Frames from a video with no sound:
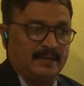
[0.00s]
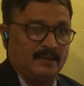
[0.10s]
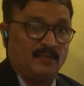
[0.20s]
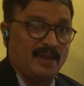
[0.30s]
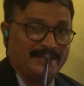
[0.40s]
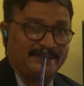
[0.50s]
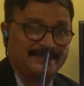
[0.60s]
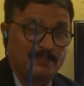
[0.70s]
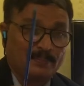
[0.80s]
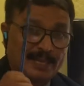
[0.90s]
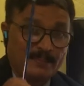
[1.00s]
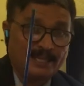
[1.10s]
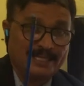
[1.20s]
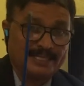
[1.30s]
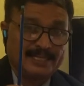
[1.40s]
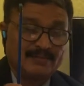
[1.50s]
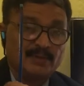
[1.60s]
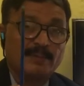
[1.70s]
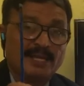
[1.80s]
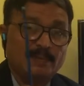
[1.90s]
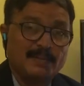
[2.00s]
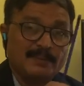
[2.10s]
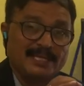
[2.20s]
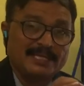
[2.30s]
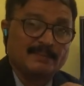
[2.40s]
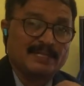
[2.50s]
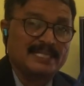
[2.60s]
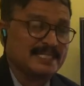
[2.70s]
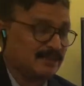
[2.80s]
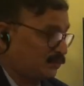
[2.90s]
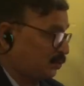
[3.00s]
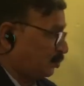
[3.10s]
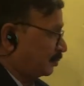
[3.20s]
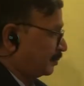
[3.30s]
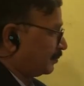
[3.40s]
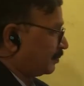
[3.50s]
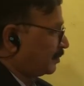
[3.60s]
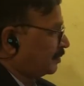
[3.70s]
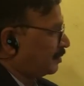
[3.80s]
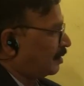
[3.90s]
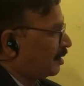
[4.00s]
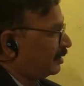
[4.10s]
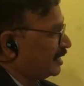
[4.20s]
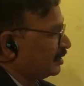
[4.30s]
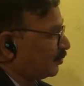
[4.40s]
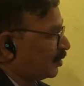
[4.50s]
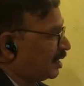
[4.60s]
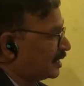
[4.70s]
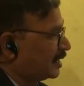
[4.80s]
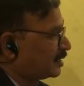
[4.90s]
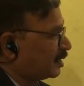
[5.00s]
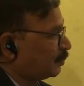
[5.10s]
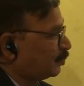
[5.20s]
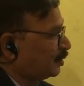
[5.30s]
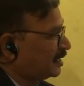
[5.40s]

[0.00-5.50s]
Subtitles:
When the female baby in mother's womb, all these follicles up to this